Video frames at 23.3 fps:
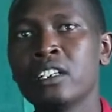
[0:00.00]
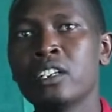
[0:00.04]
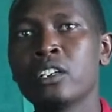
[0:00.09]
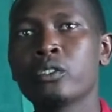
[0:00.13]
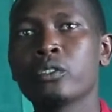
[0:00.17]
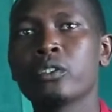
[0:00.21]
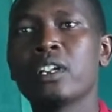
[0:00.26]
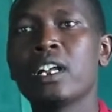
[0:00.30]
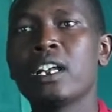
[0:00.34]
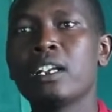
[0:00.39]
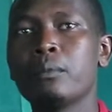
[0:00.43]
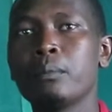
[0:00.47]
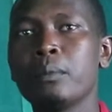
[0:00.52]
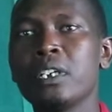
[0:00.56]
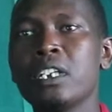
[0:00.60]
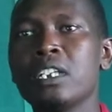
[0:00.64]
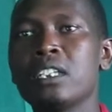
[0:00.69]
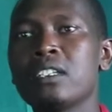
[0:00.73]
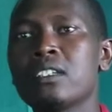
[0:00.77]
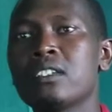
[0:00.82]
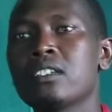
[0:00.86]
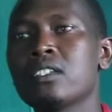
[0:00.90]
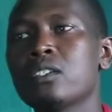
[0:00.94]
So that
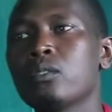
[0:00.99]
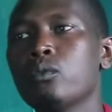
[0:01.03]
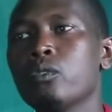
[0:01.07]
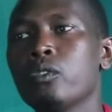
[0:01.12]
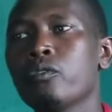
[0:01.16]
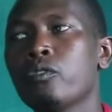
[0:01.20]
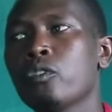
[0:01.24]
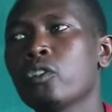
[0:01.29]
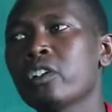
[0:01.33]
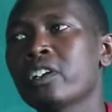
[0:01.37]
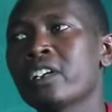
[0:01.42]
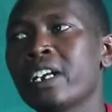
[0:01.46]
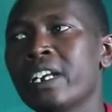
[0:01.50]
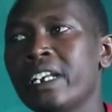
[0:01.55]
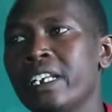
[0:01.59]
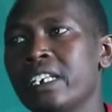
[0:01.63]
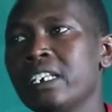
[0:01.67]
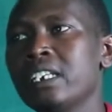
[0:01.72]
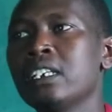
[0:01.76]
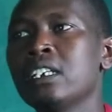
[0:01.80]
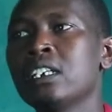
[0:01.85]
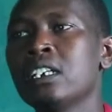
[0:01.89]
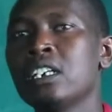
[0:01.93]
means we've
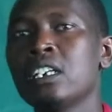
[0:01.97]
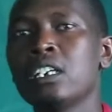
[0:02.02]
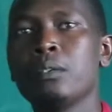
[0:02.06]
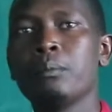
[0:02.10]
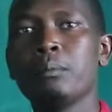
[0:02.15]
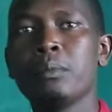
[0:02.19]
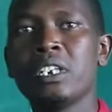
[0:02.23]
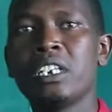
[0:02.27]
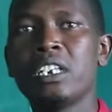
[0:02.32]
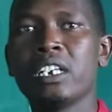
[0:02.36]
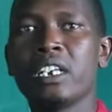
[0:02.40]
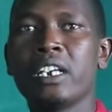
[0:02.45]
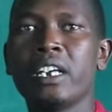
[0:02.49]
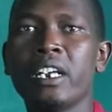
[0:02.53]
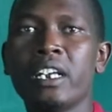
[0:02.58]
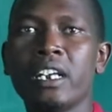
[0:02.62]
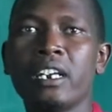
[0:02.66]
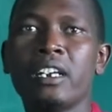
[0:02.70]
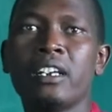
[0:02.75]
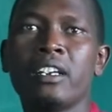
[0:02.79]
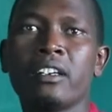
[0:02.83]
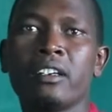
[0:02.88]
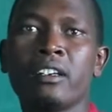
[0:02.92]
already
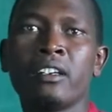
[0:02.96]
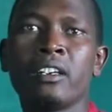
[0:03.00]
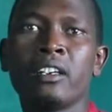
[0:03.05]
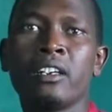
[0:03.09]
mitigated,